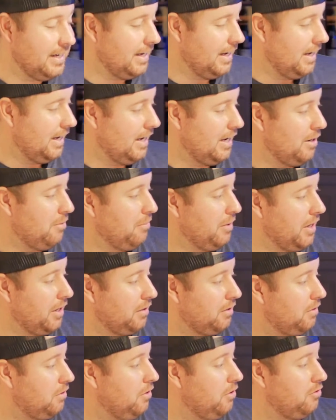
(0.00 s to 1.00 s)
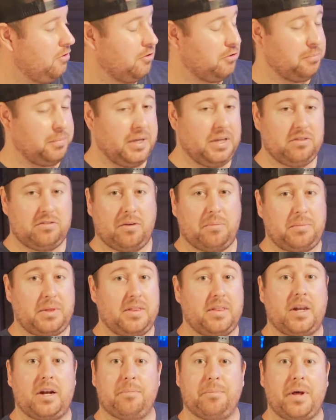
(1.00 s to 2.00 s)
It could just be
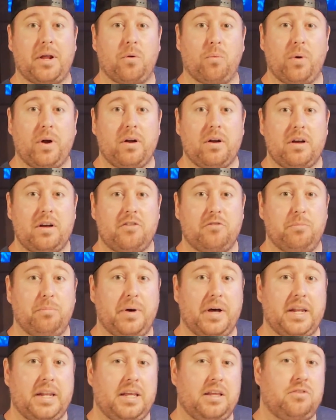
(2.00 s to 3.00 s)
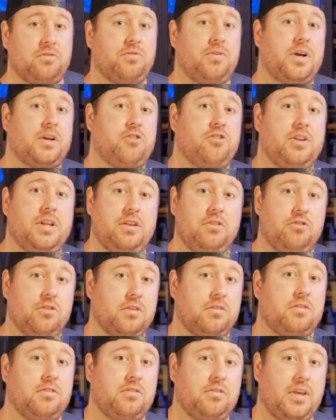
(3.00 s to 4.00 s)
something that I'm not aware of, but it's functioning
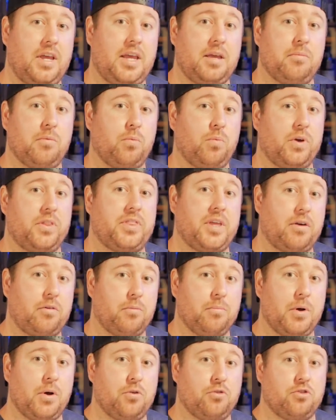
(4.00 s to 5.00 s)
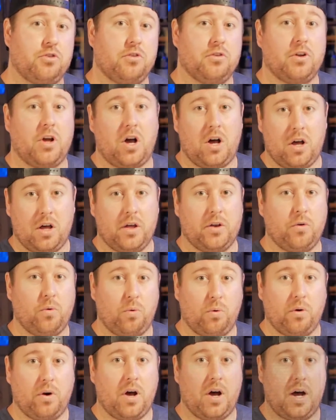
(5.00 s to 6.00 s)
just the same with that remote turned on or